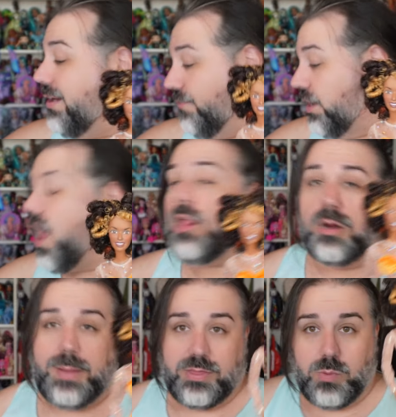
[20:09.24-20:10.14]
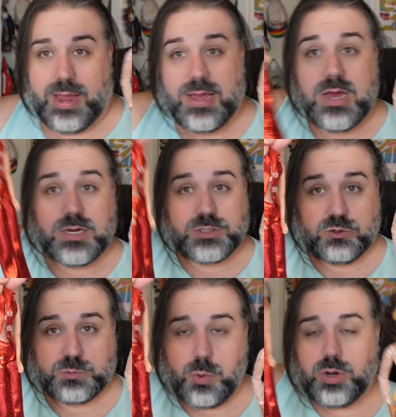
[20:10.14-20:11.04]
a different color by the way
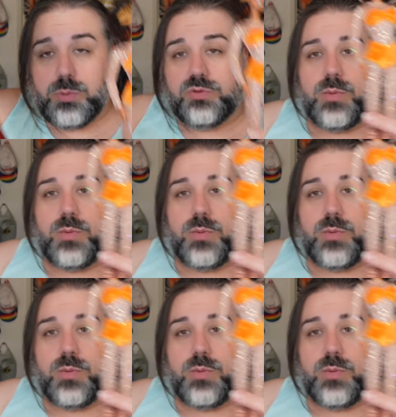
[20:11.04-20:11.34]
so sporty was